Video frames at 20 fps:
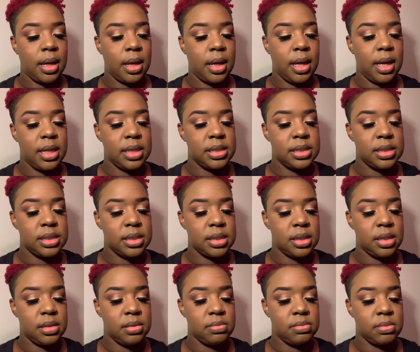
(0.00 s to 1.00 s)
It's,
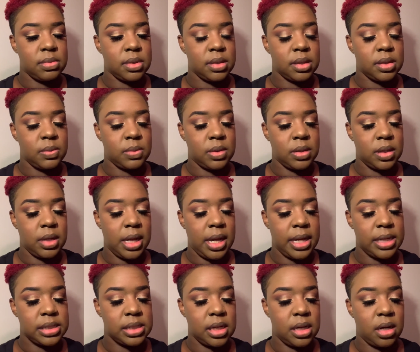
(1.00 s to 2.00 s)
well, it
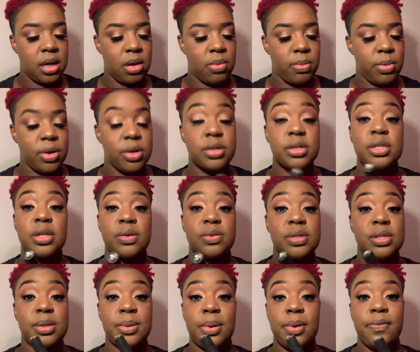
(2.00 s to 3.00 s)
has a number, so
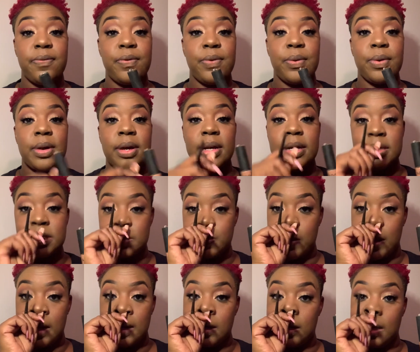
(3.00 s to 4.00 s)
04. It's
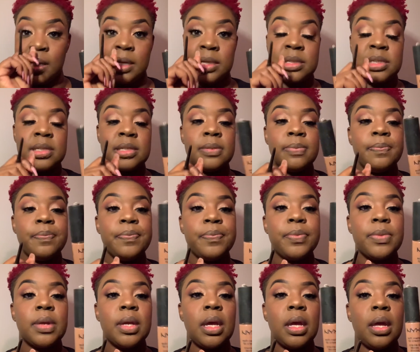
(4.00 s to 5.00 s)
by NYX.
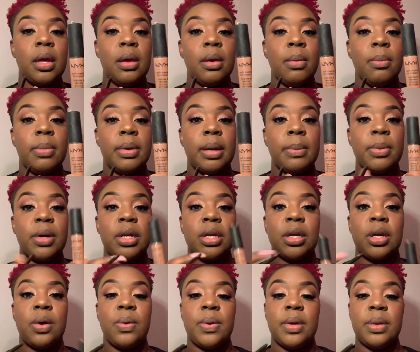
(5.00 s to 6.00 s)
But I'm going to
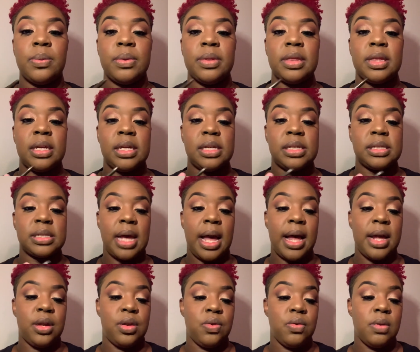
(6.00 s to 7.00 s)
go in with this.
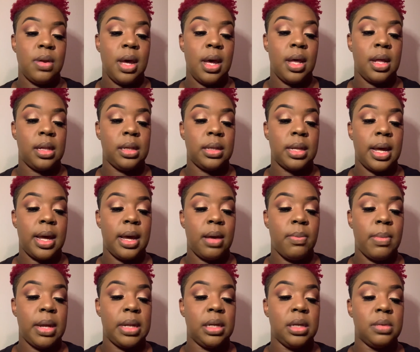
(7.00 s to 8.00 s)
I do not line
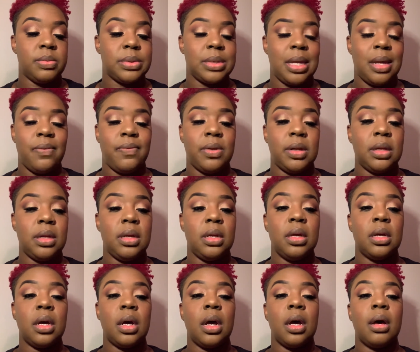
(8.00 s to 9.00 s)
my lips
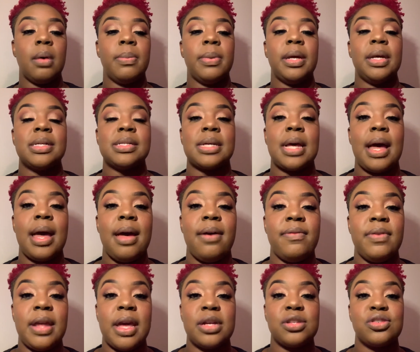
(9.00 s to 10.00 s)
heavily because I have
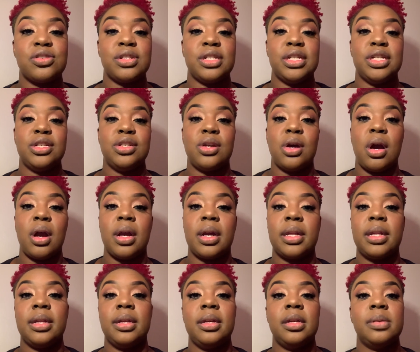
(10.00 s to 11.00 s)
naturally dark
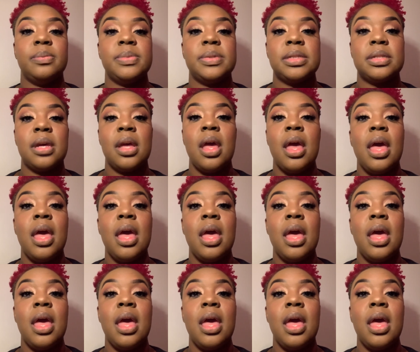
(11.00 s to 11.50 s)
lips